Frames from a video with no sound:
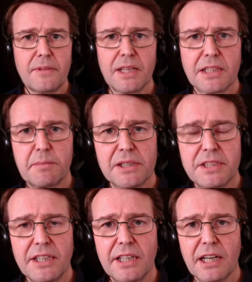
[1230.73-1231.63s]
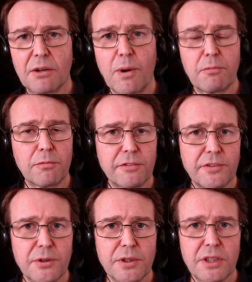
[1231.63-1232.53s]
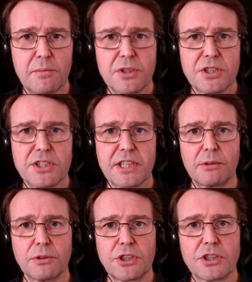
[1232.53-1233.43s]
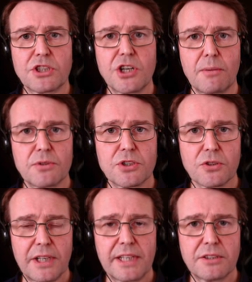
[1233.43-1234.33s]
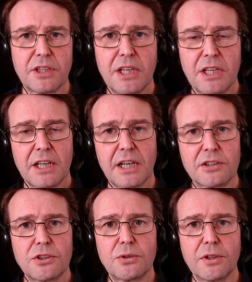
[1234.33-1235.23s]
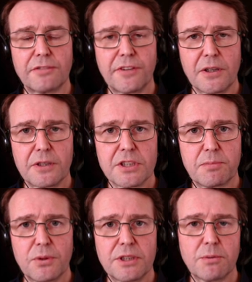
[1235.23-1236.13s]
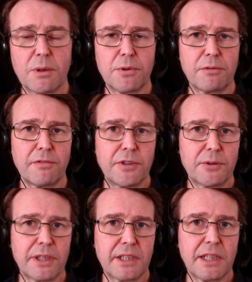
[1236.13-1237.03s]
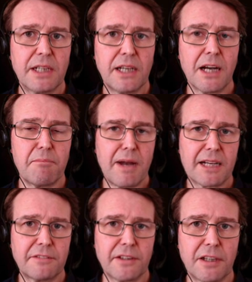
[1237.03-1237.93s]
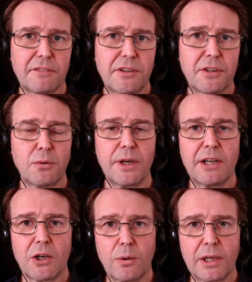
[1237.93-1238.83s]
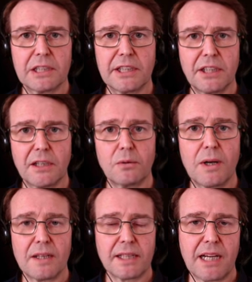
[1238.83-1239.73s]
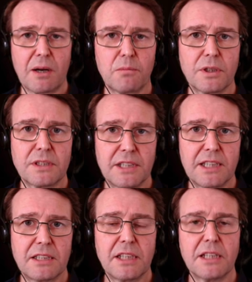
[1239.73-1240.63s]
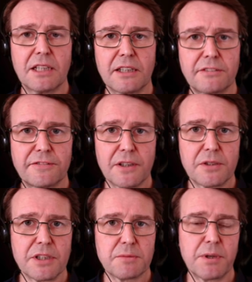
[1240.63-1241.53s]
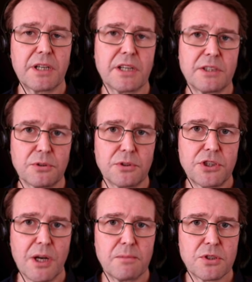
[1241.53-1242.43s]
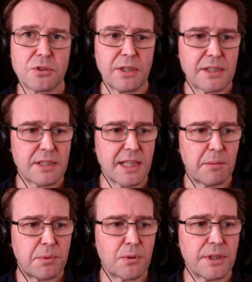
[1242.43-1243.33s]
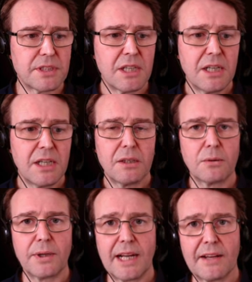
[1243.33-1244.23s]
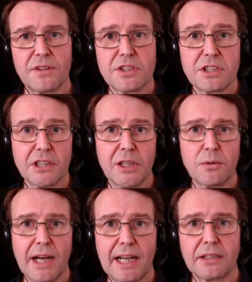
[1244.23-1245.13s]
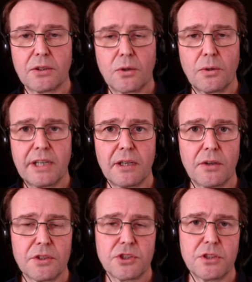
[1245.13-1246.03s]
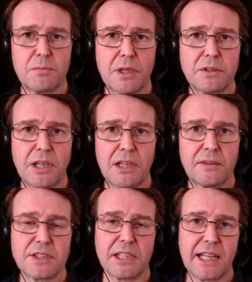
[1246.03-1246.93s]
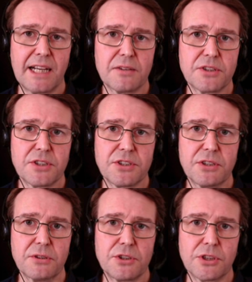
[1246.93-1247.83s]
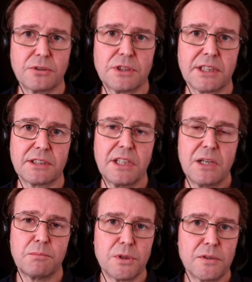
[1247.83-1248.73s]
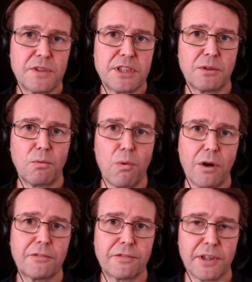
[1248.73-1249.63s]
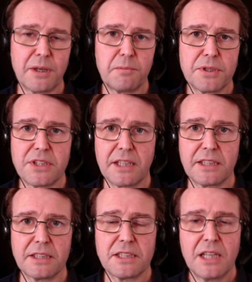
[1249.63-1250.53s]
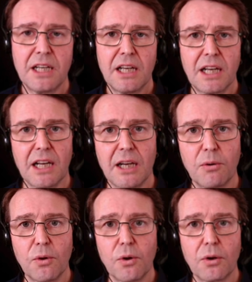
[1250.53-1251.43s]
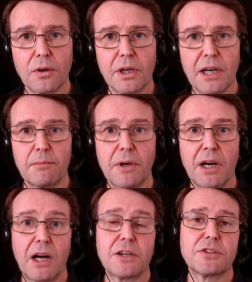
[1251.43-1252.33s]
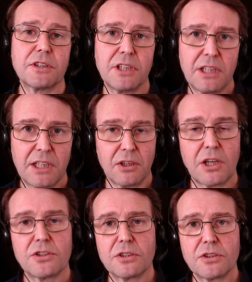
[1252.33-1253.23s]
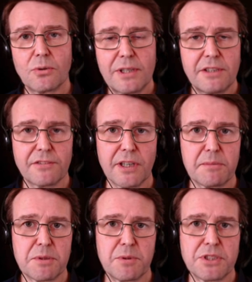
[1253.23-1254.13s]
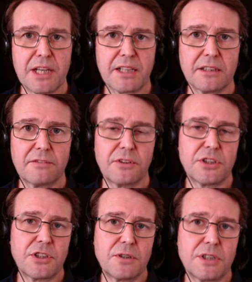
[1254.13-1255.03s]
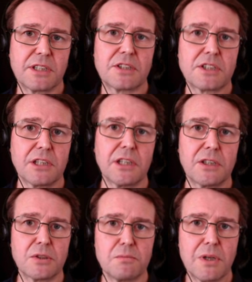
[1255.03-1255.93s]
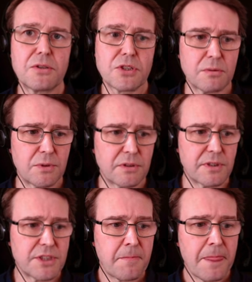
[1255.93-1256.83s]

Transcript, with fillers: the ability uh, when reviewing the images it will just jump straight uh, to the focus point when we're reviewing a magnified view we quickly know where the camera did uh, focus because it will jump straight to that point we have the slow and quick on the shoot mode dial this allows us to shoot at movies in one frame per second uh, or um, 100 120 frames per second for shooting slow motion movies